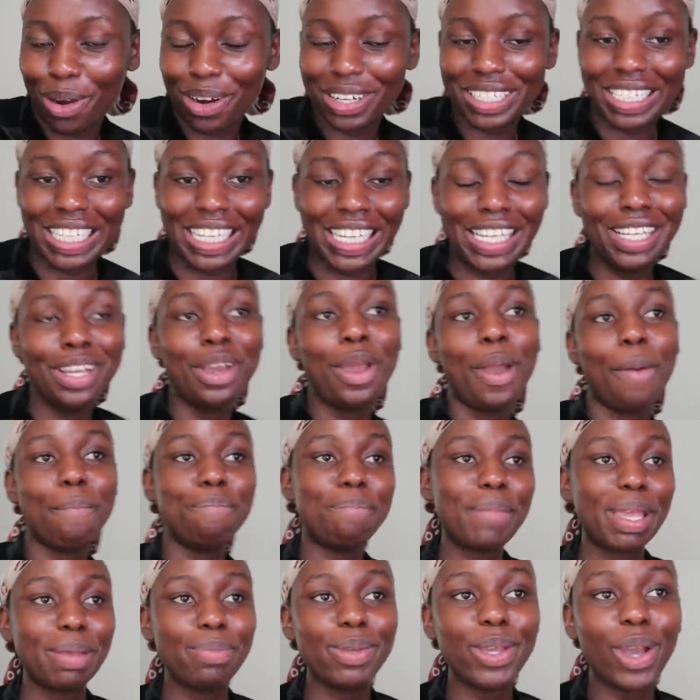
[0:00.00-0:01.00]
party,
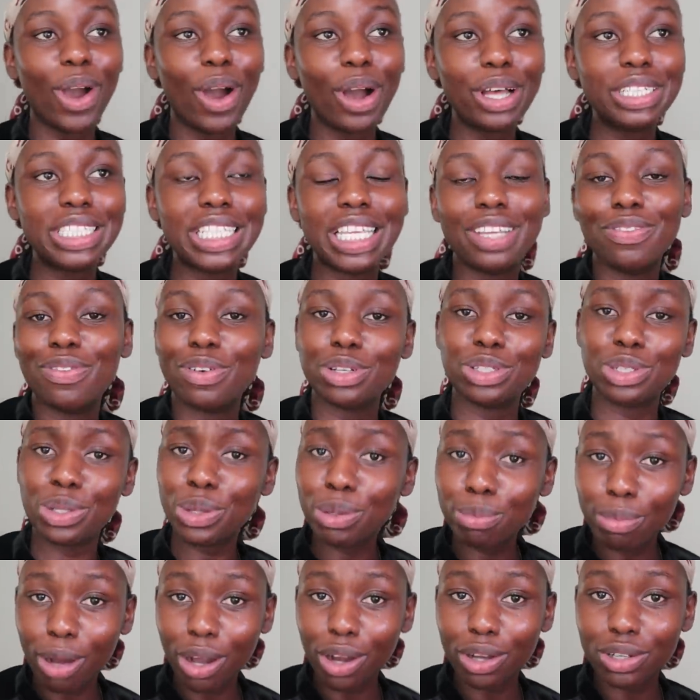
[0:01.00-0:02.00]
may be asking for
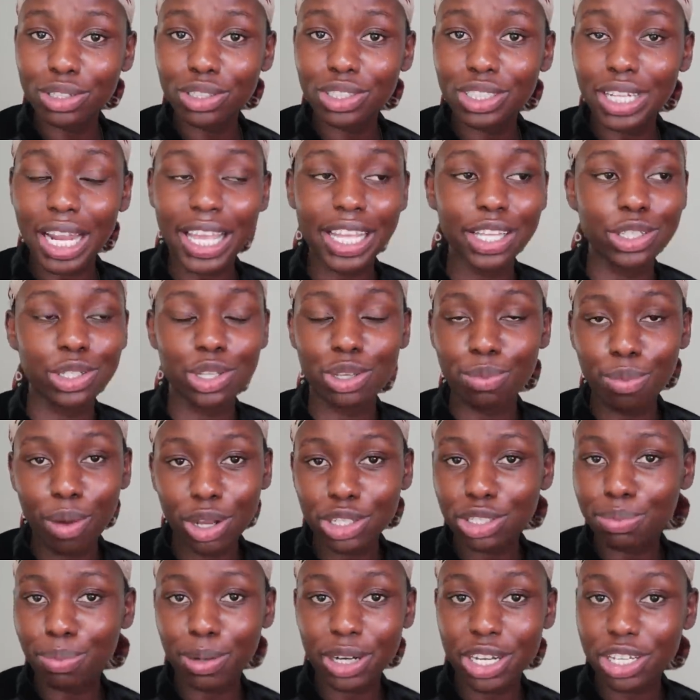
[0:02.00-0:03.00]
too much
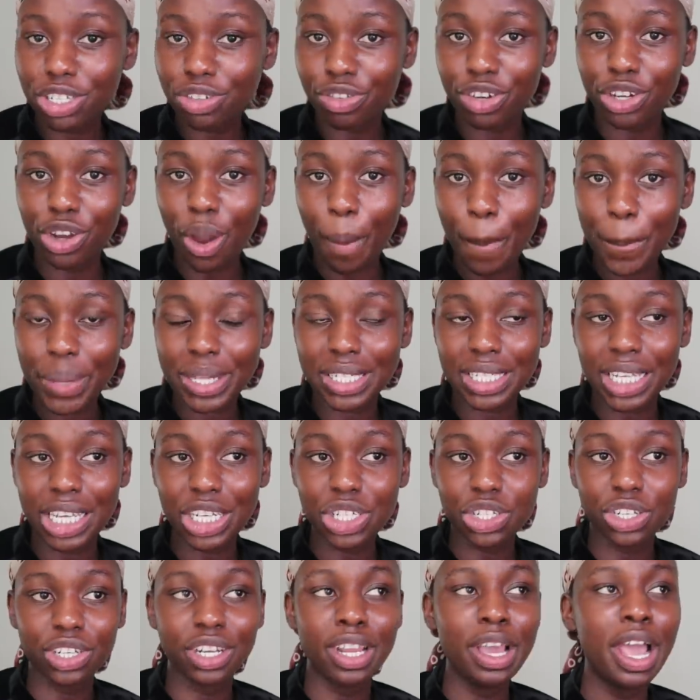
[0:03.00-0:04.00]
monetary
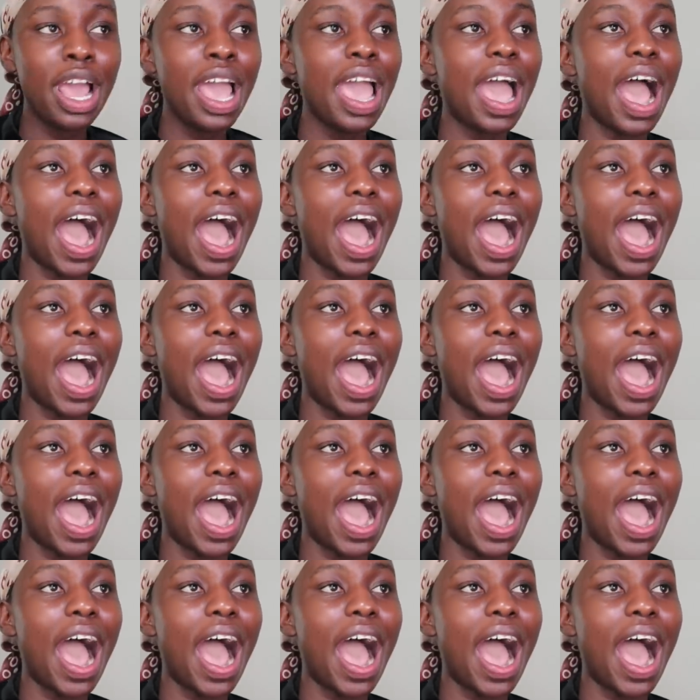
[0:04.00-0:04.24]
compensation,